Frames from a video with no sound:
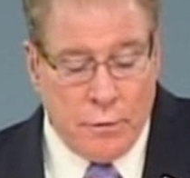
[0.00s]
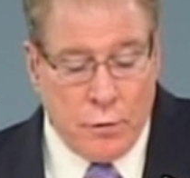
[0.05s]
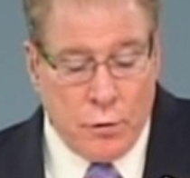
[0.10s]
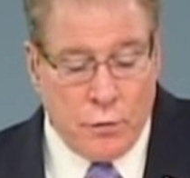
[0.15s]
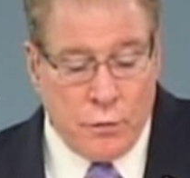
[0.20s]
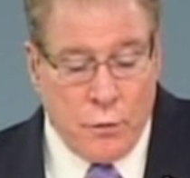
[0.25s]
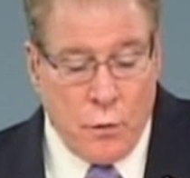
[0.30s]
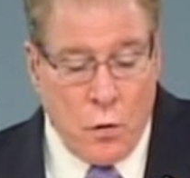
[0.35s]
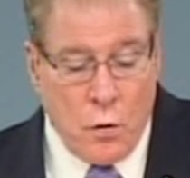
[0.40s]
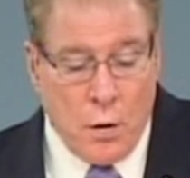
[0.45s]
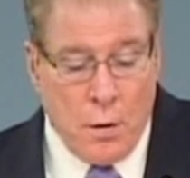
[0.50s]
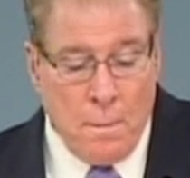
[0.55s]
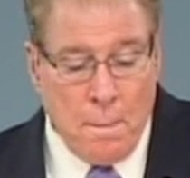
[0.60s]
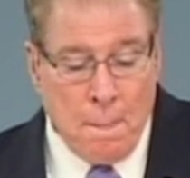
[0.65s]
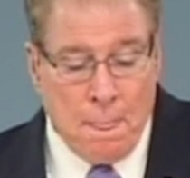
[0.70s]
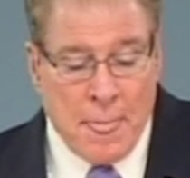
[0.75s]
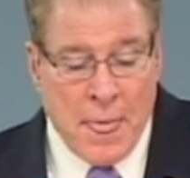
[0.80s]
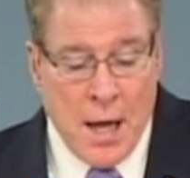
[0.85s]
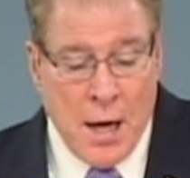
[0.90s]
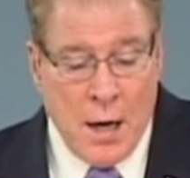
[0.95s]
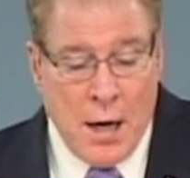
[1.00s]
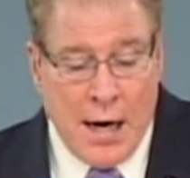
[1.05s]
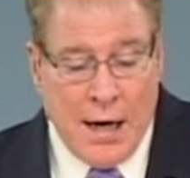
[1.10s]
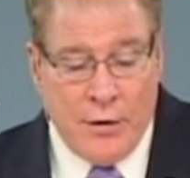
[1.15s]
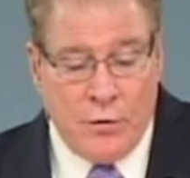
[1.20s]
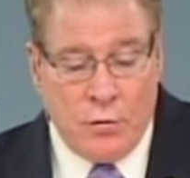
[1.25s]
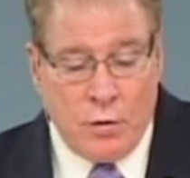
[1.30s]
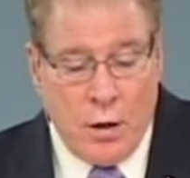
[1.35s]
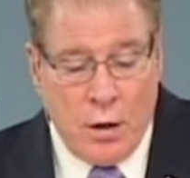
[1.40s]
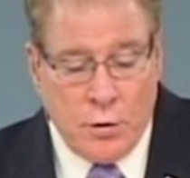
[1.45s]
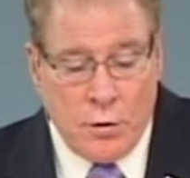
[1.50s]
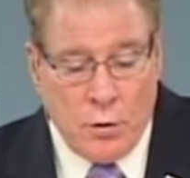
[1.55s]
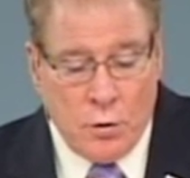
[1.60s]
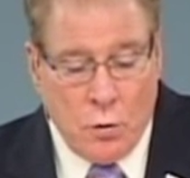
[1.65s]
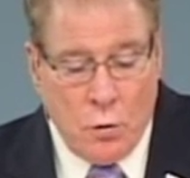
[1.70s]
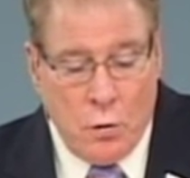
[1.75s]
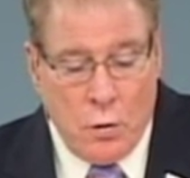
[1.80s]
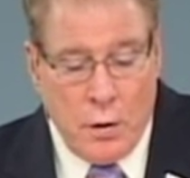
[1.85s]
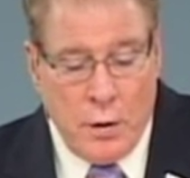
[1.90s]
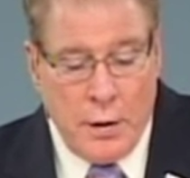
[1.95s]
Verse four, I sought the
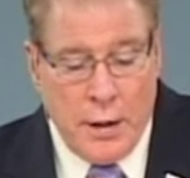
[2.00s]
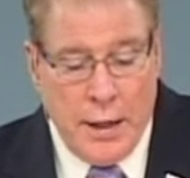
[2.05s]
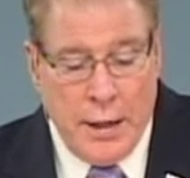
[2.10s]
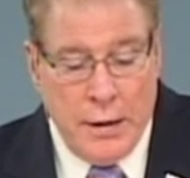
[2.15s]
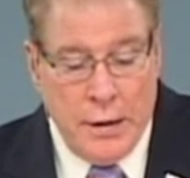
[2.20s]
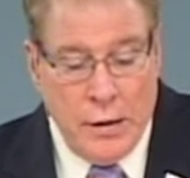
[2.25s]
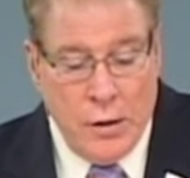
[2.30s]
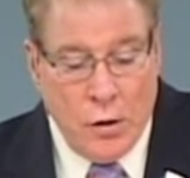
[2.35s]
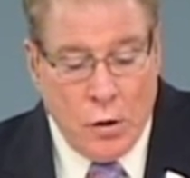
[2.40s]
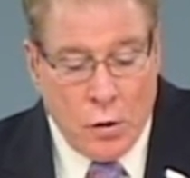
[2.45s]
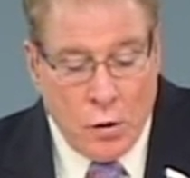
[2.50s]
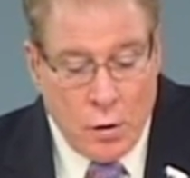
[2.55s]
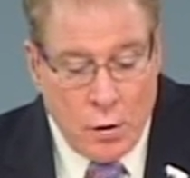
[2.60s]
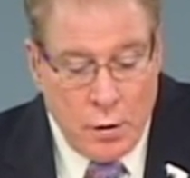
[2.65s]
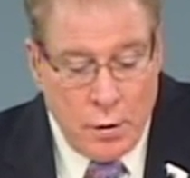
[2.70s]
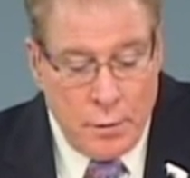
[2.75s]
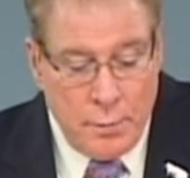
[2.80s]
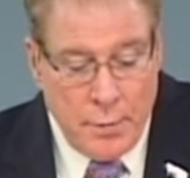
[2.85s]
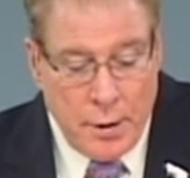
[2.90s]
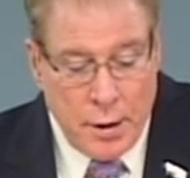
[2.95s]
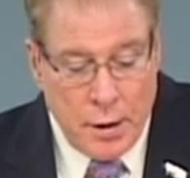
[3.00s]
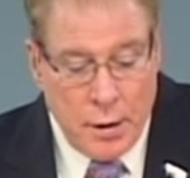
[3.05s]
Lord, and he heard me